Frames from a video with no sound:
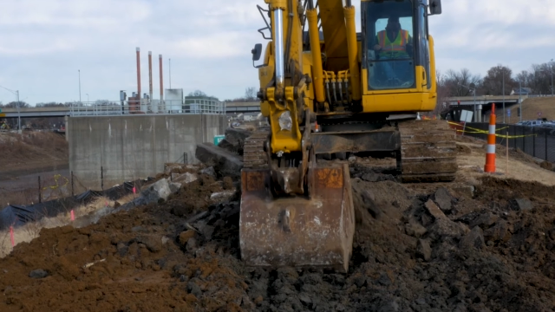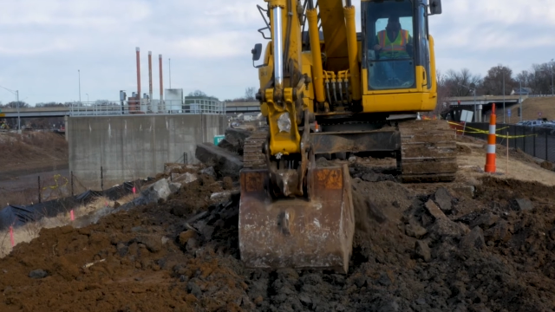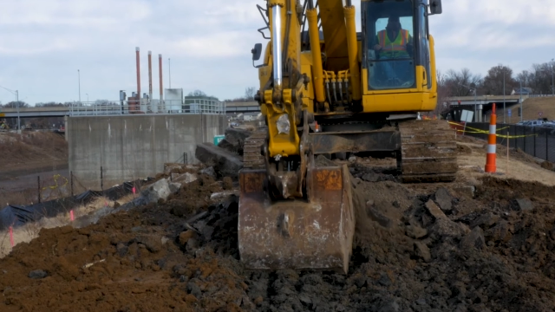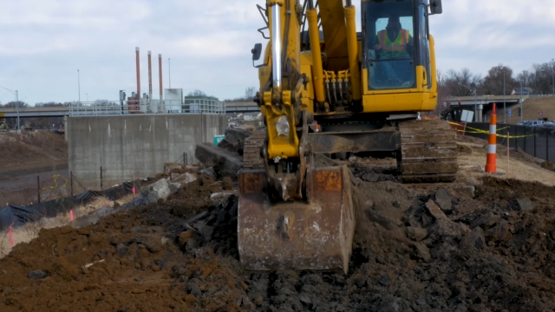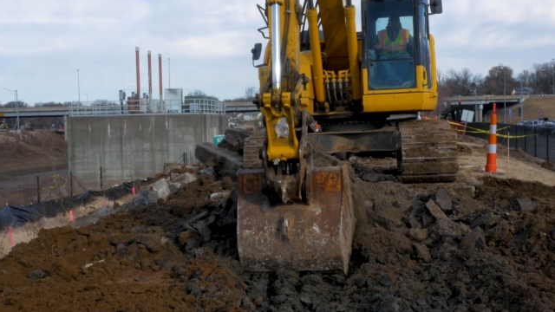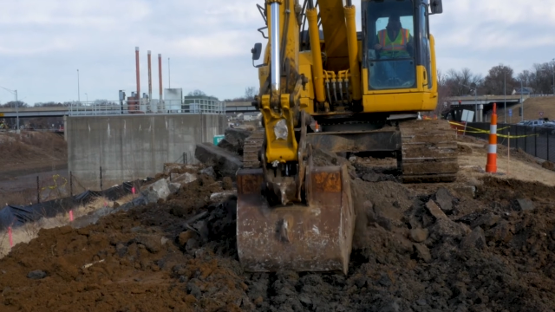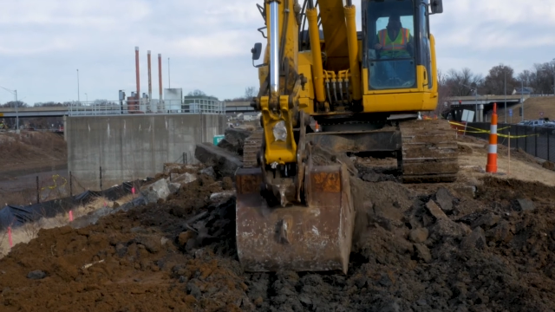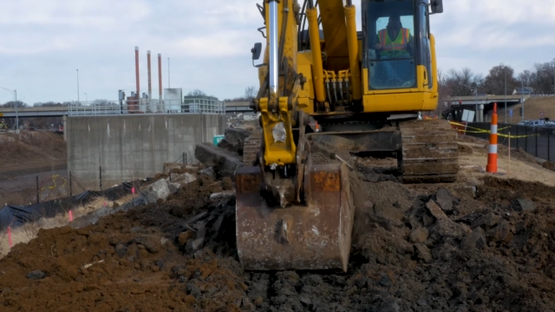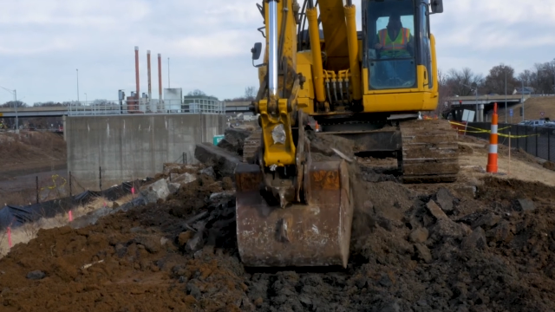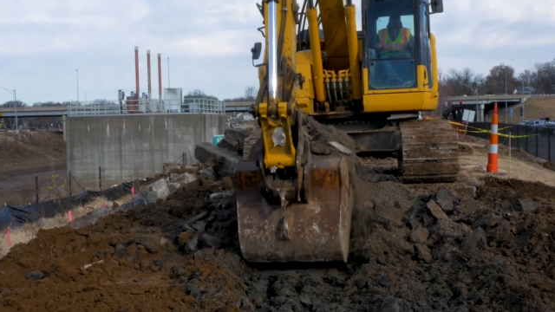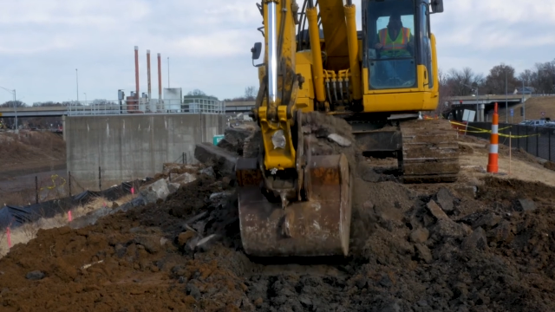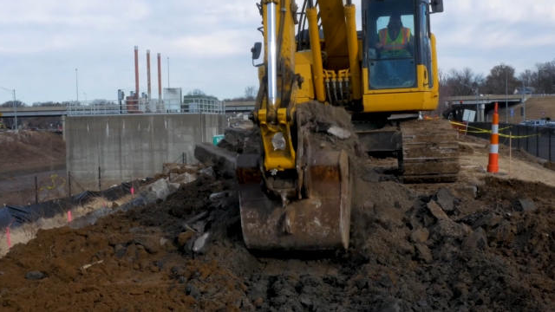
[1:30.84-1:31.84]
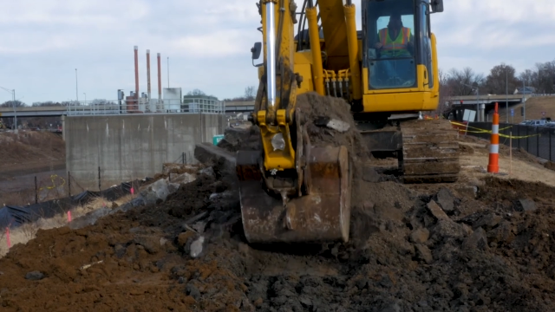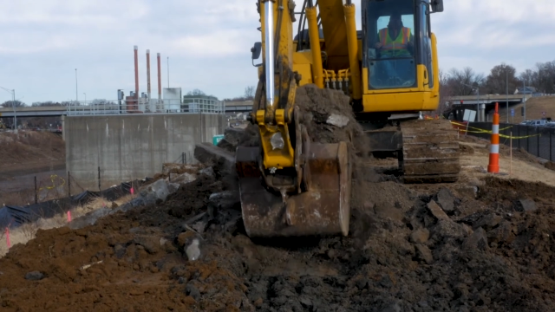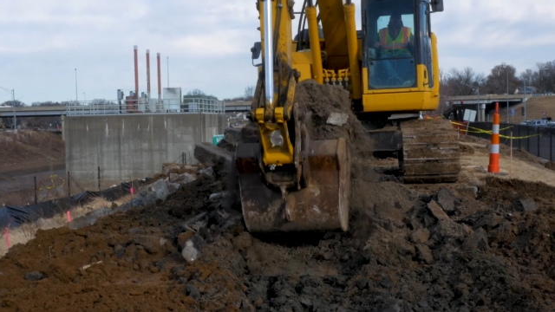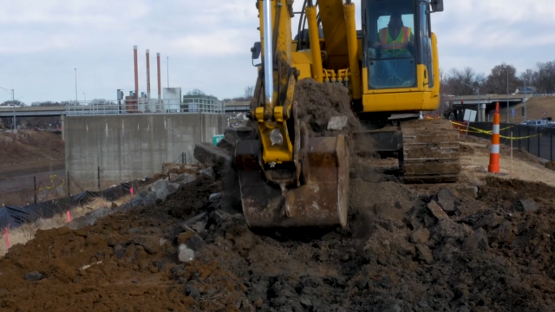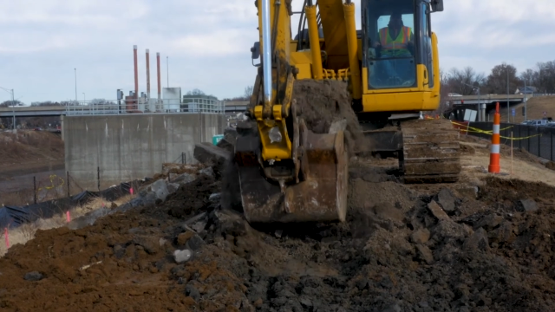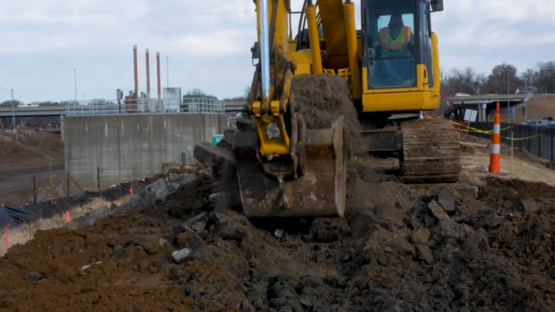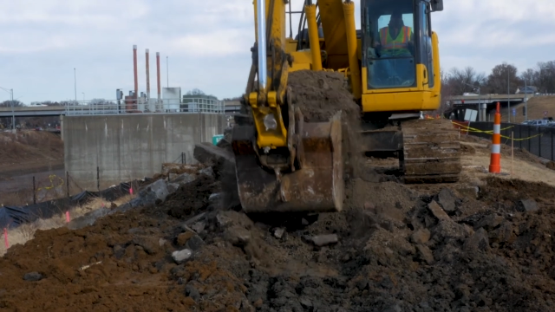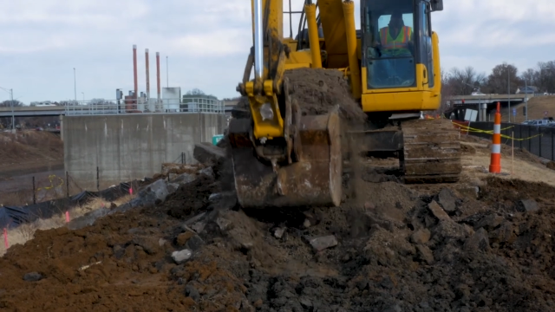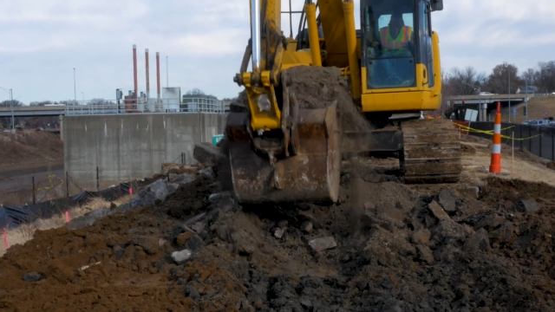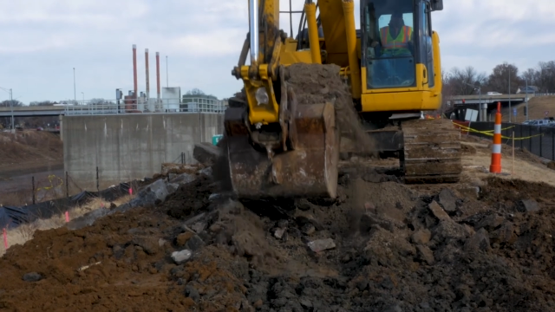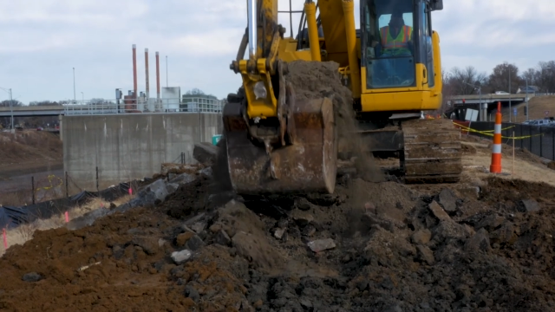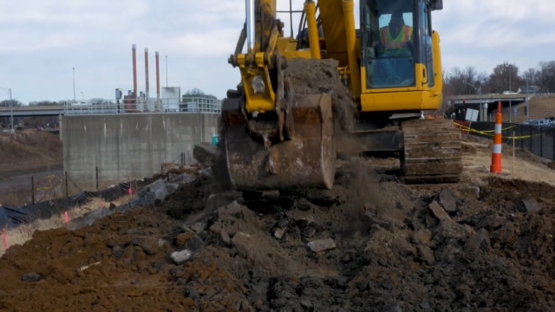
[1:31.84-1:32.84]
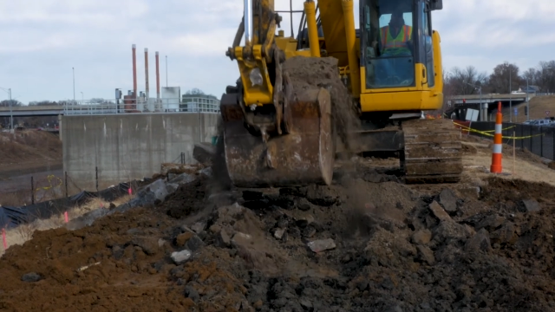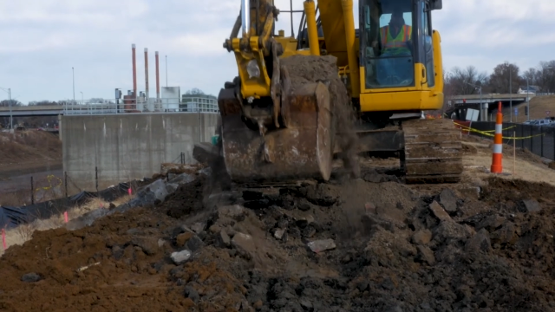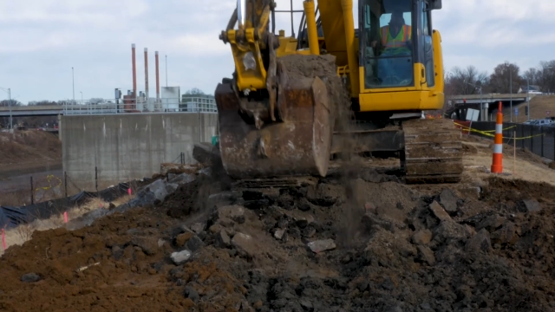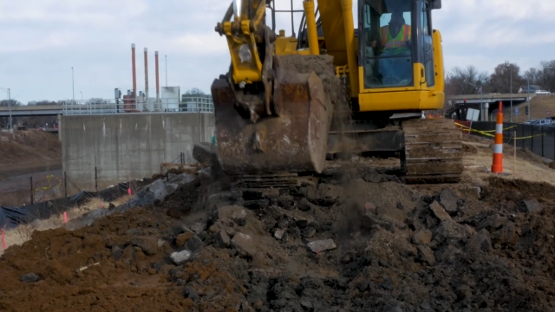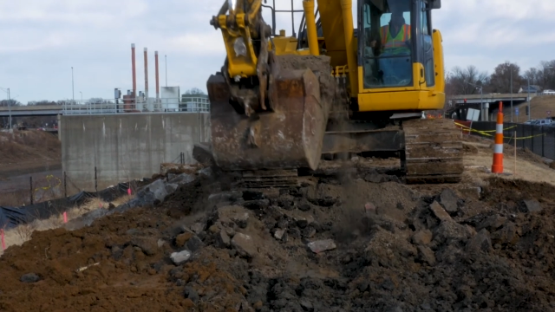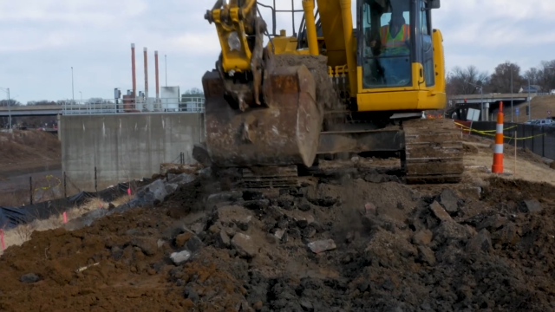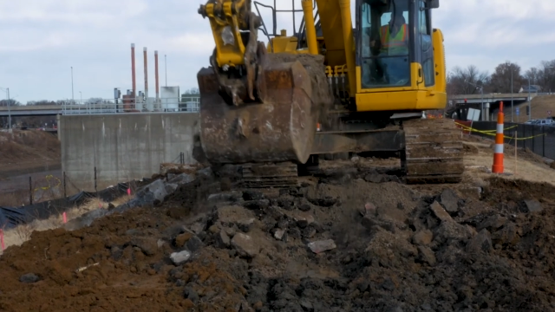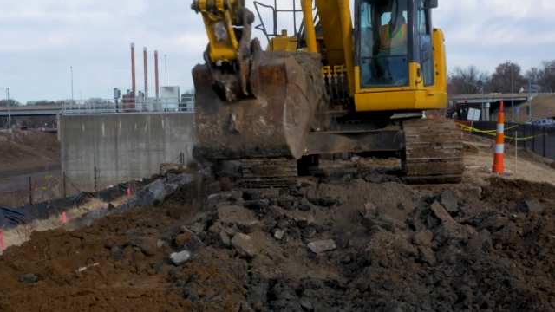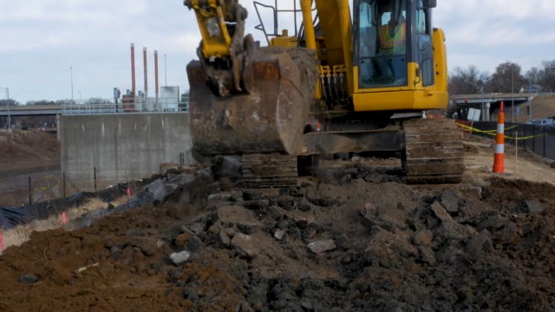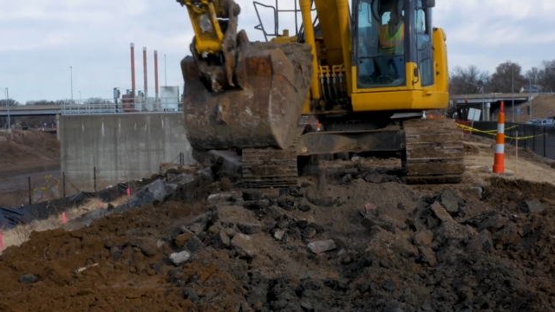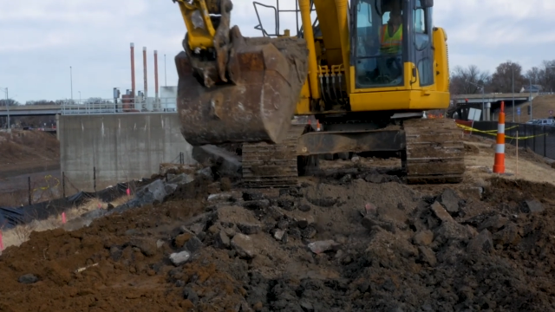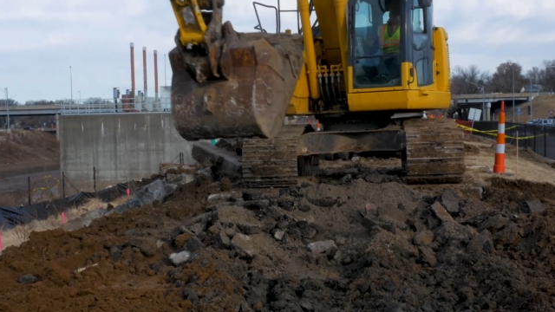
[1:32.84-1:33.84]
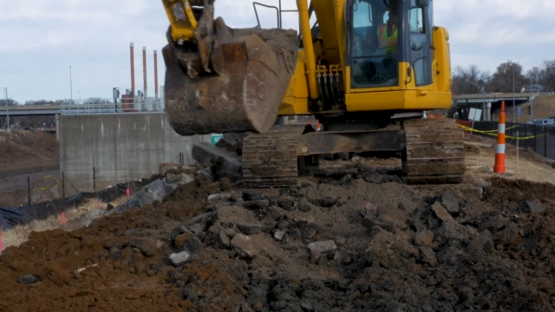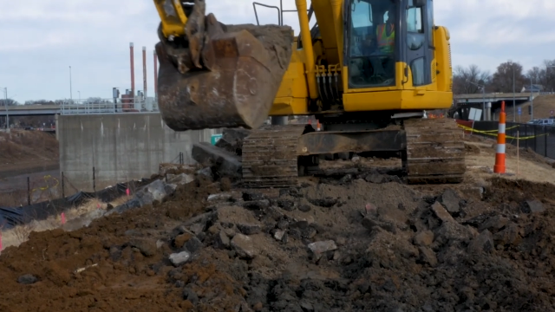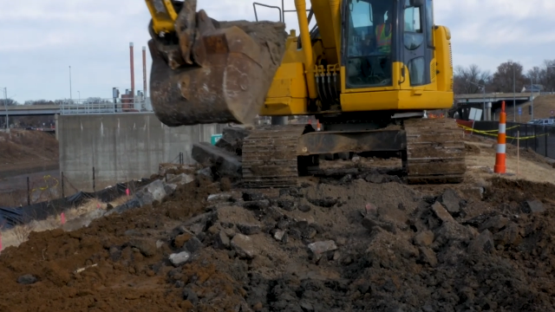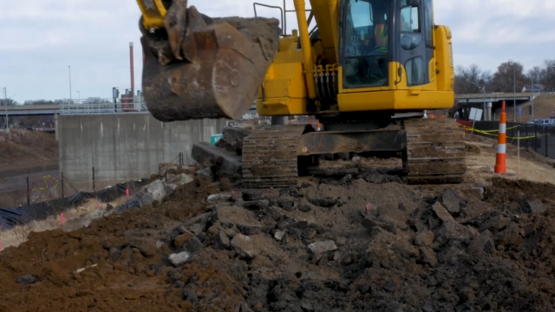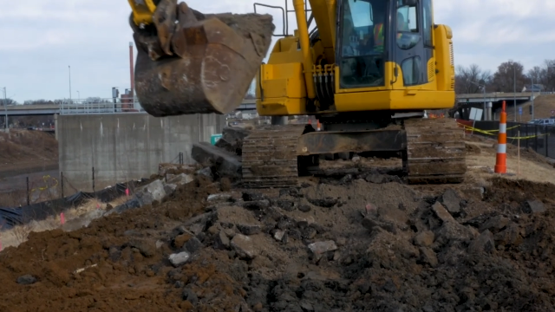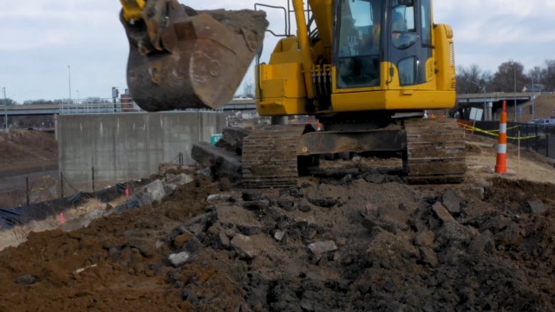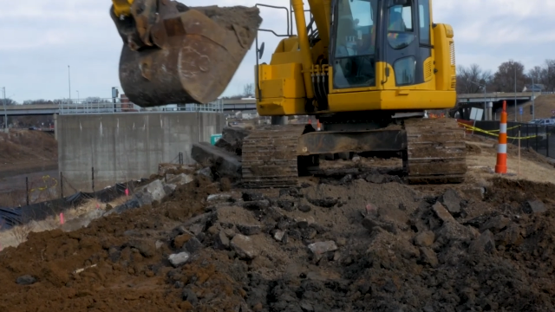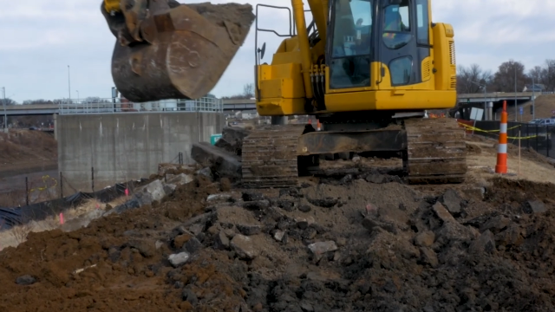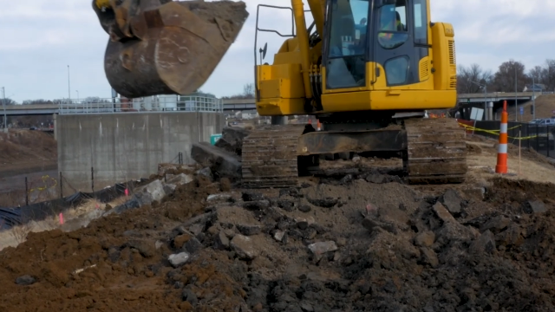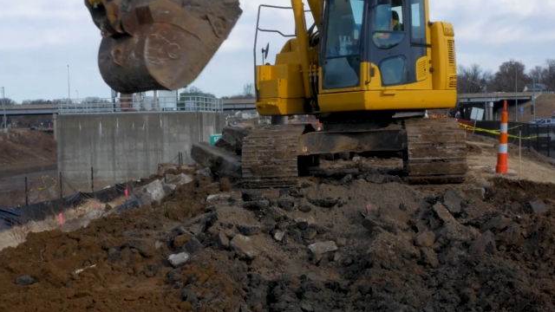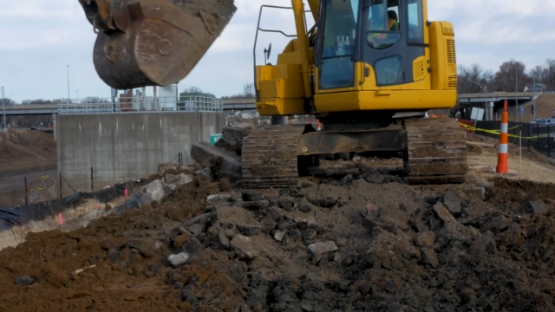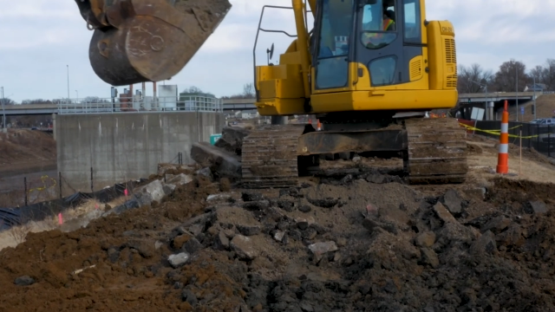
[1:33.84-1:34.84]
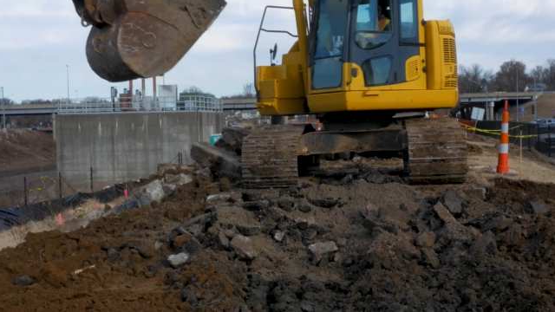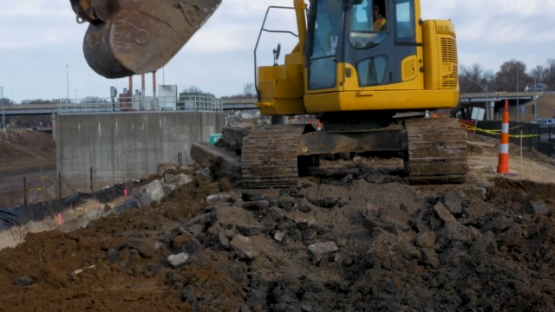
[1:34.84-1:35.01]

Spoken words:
[unreadable: no face in view]